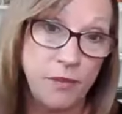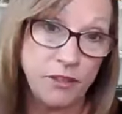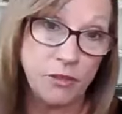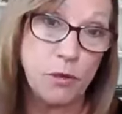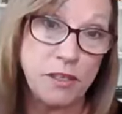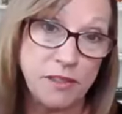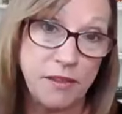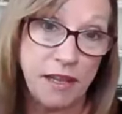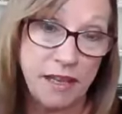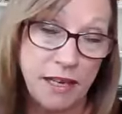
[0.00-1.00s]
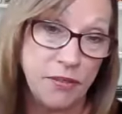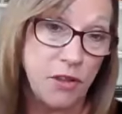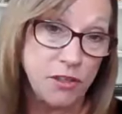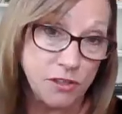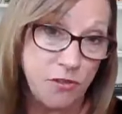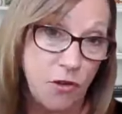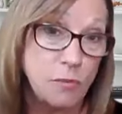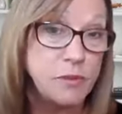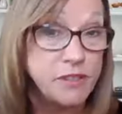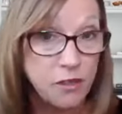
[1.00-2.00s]
expressed that they had thoughts of
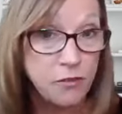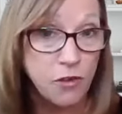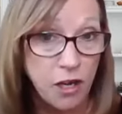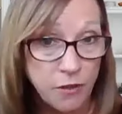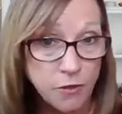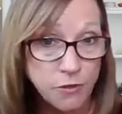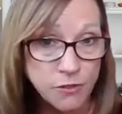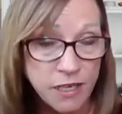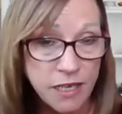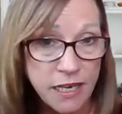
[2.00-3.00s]
harm to self or others.